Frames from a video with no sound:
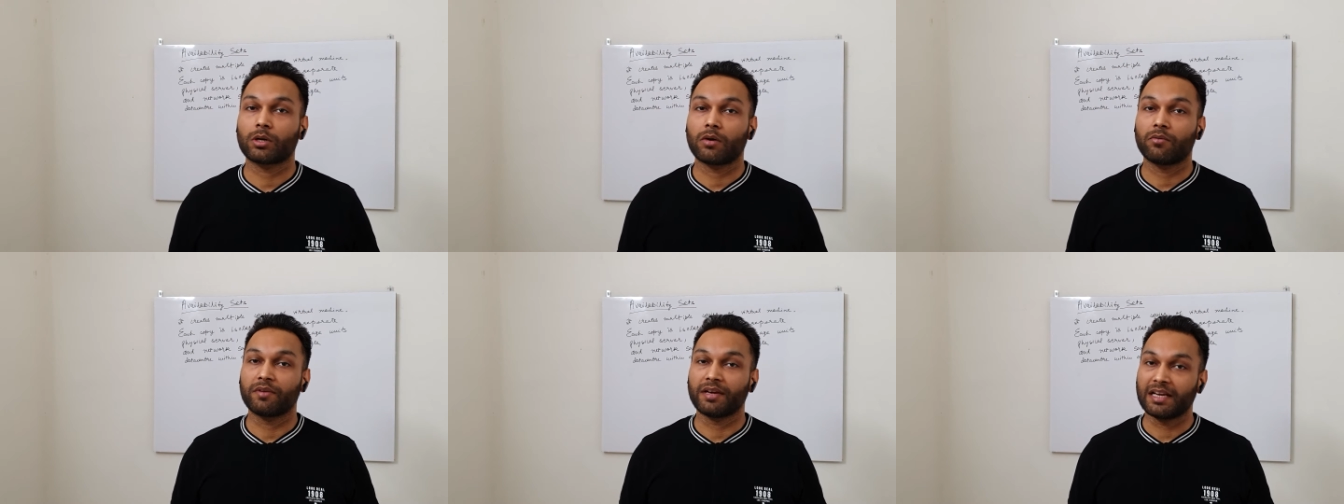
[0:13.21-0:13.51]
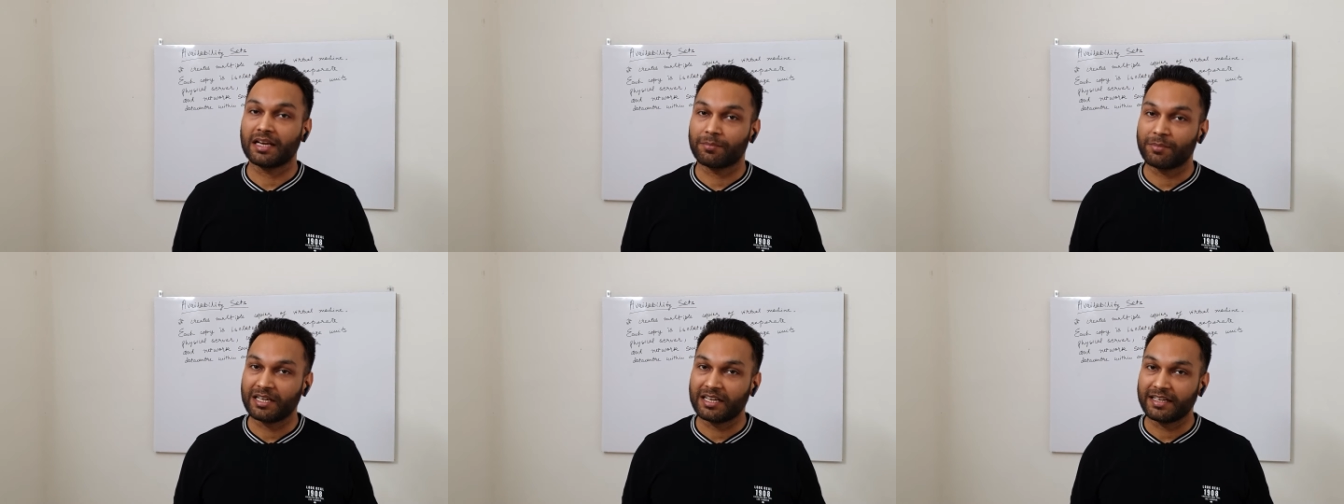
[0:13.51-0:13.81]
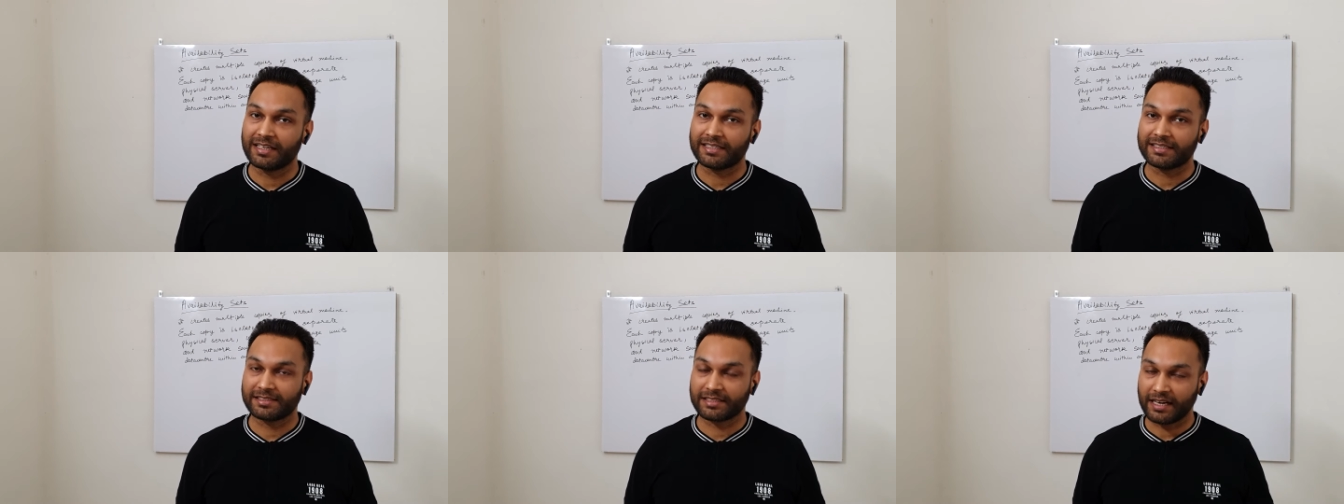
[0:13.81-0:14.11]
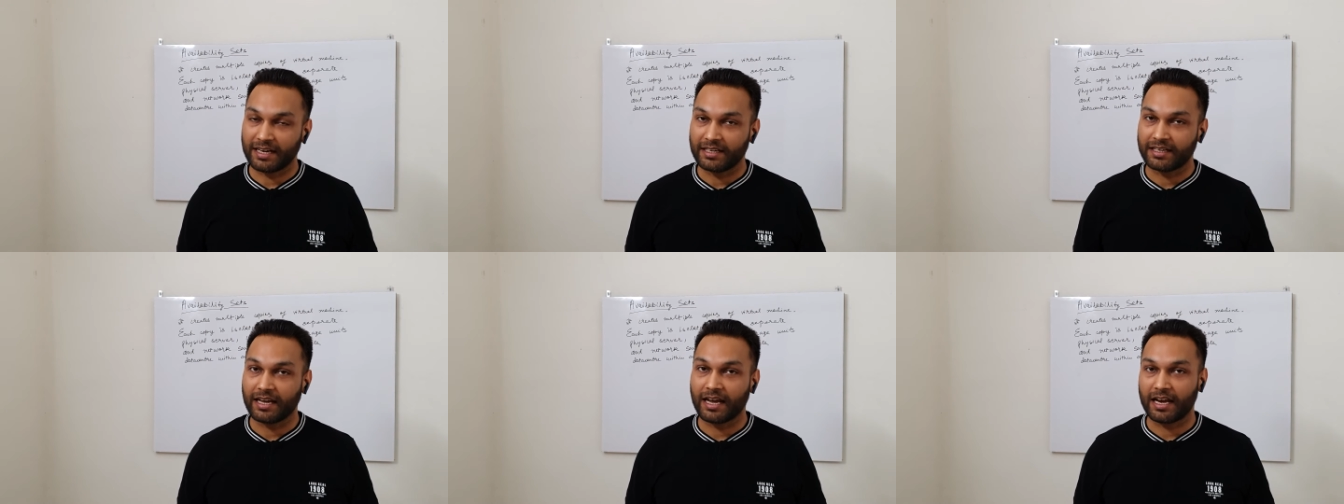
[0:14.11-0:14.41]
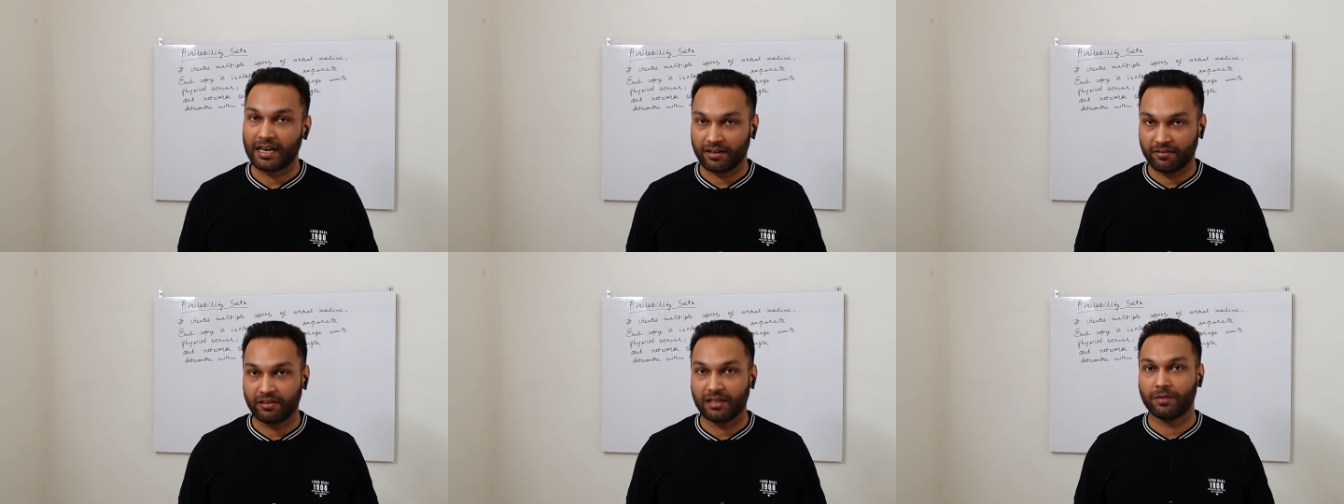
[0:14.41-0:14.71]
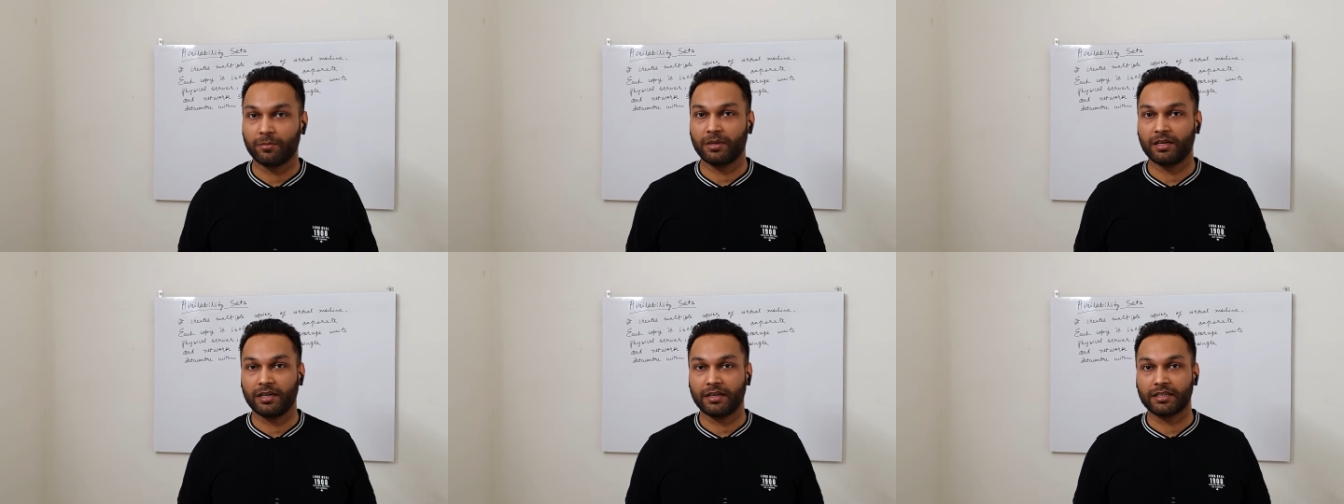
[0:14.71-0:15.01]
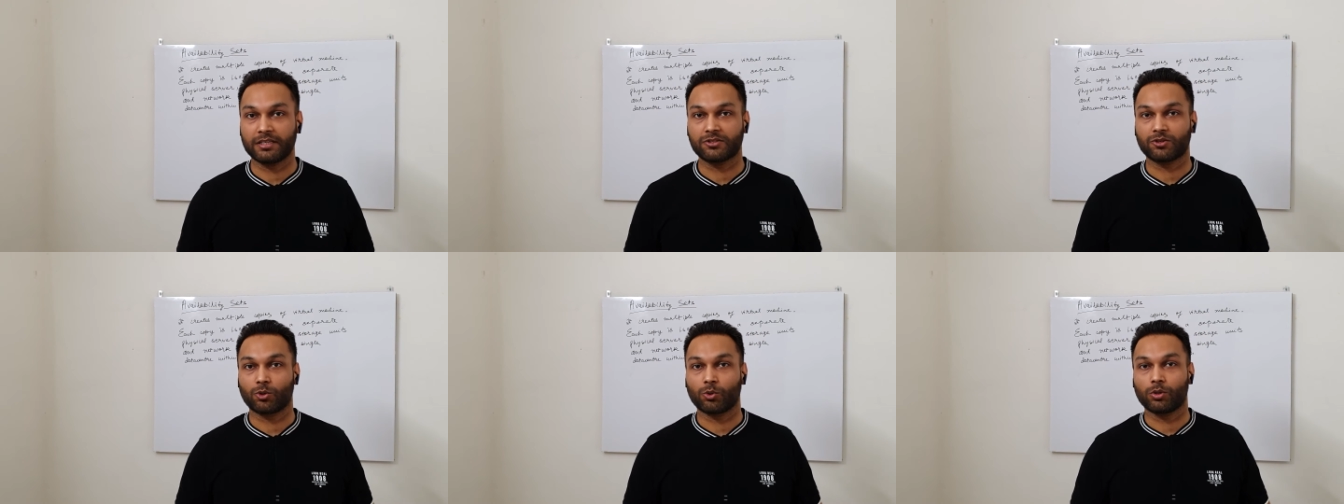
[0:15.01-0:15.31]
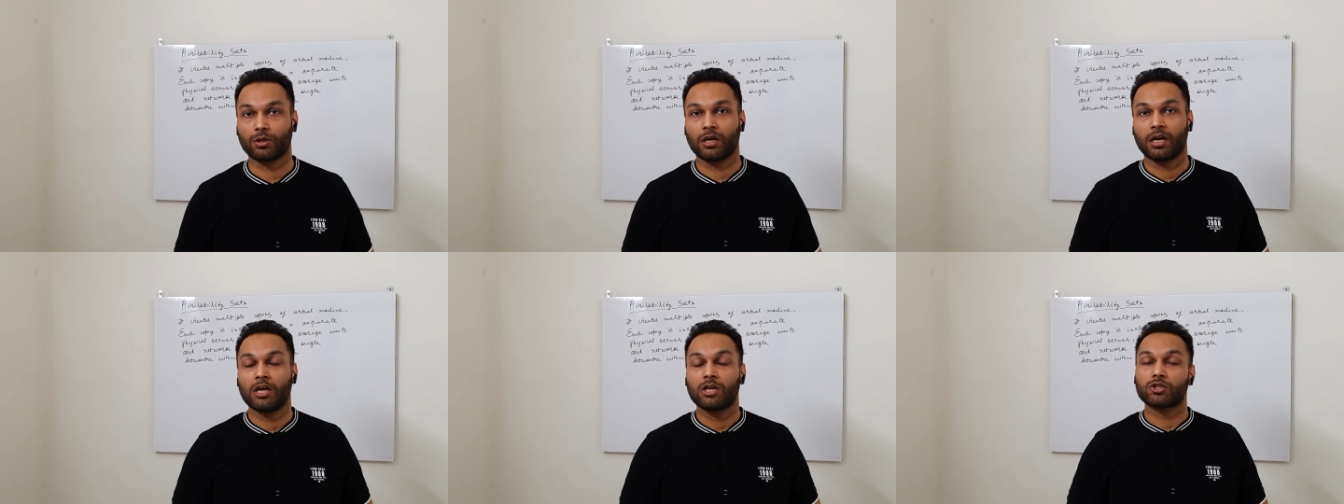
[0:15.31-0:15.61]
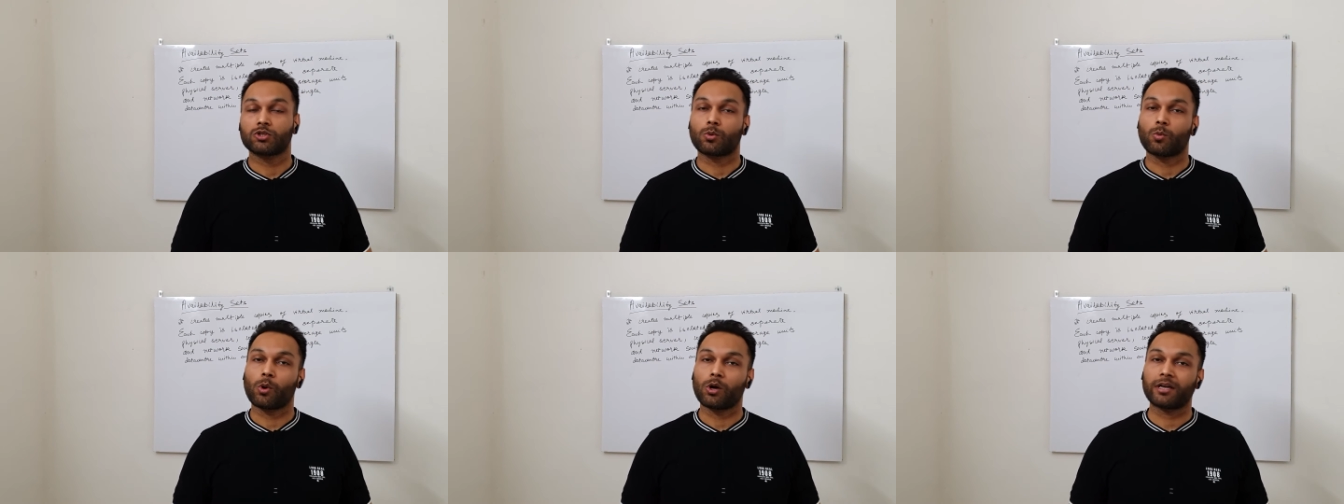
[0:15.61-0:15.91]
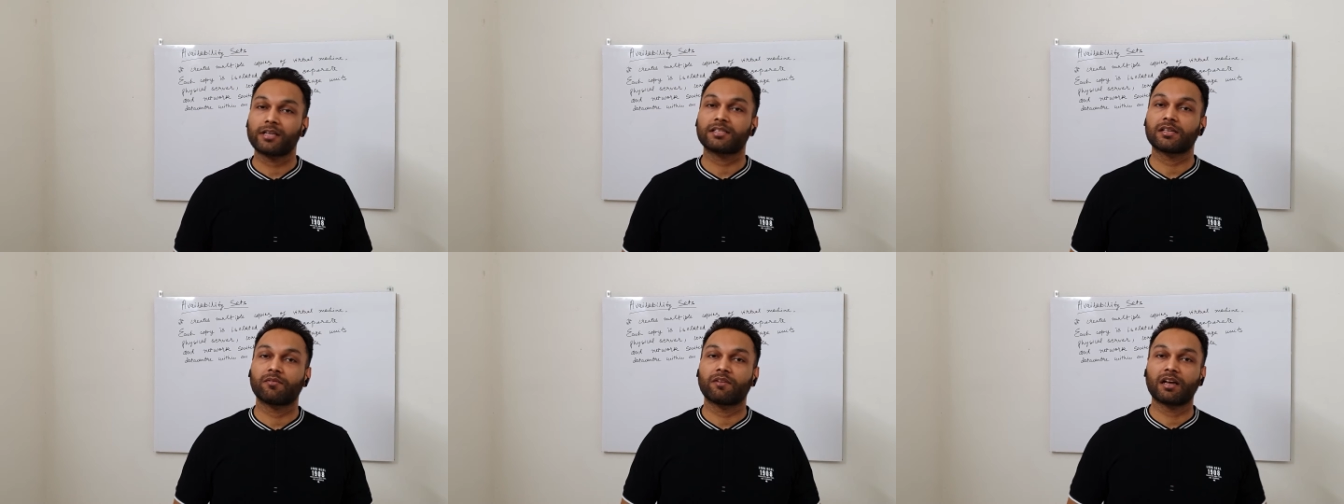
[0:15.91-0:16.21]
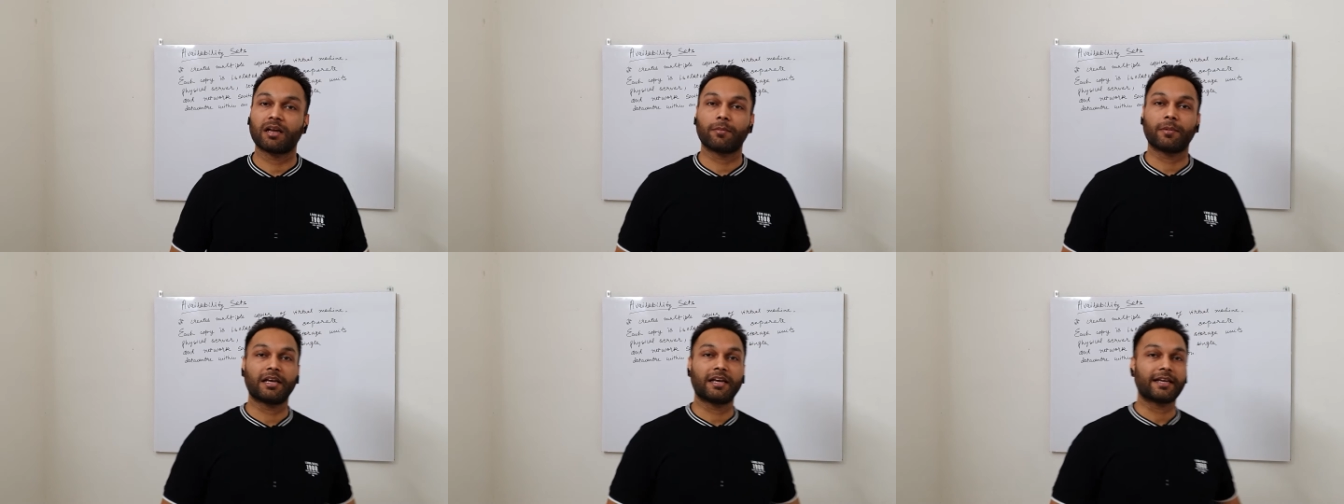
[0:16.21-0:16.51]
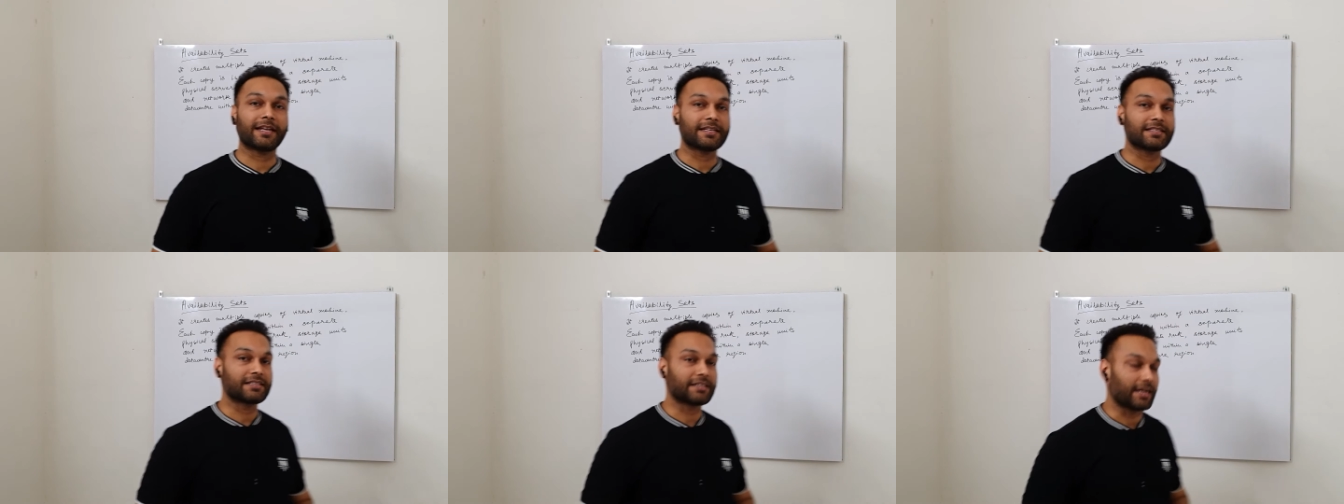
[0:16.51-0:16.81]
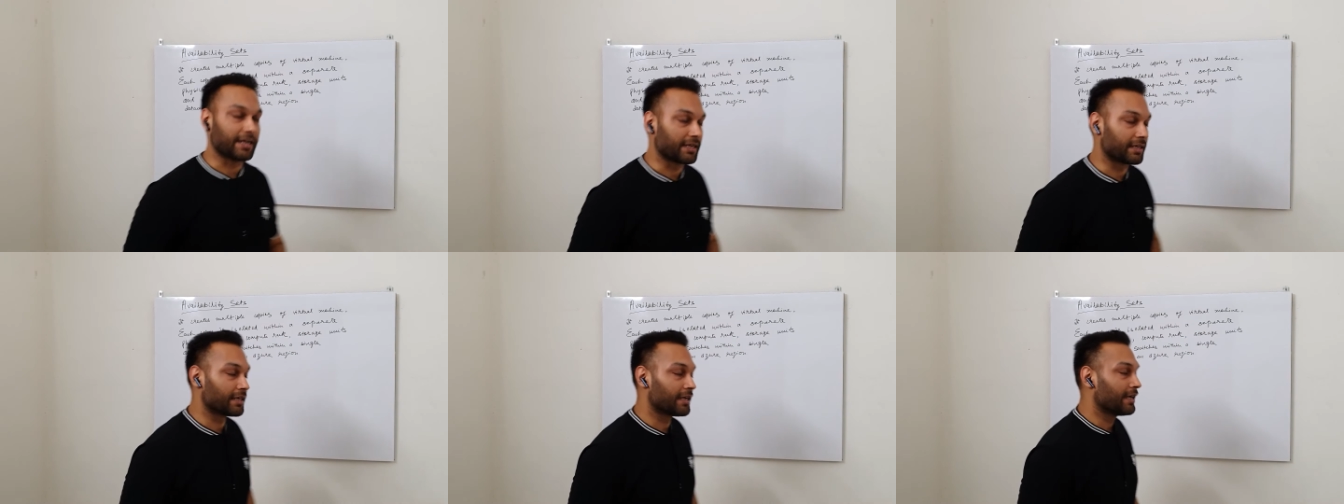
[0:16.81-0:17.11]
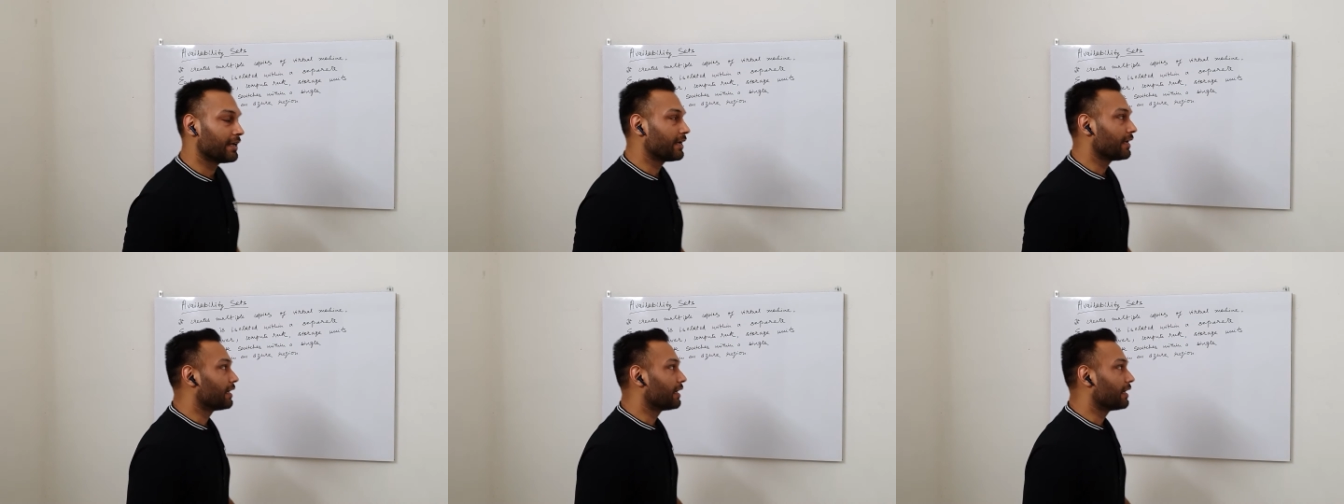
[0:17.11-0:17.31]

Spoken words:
availability set and availability zone. So what is availability set?